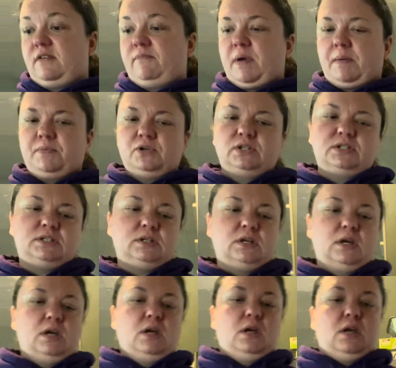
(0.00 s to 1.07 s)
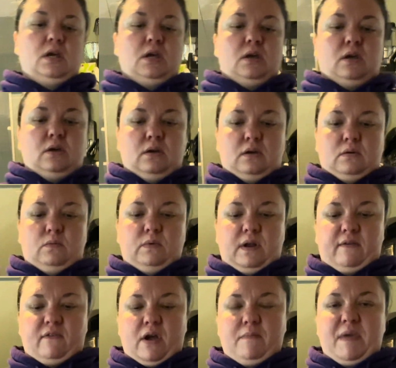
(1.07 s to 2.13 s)
peppers
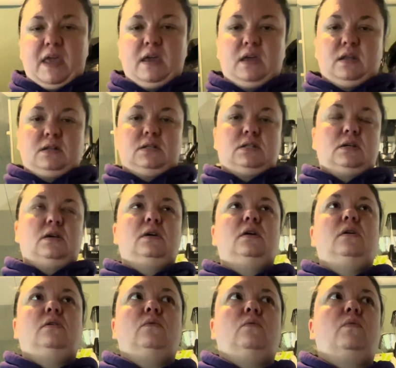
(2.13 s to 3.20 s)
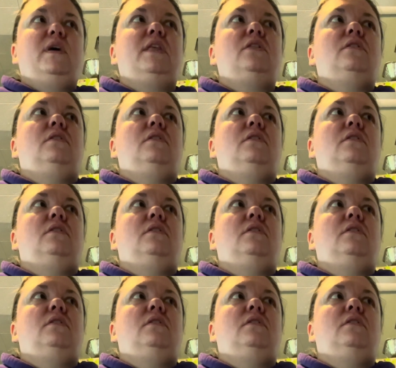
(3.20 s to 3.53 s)
whenever I make it with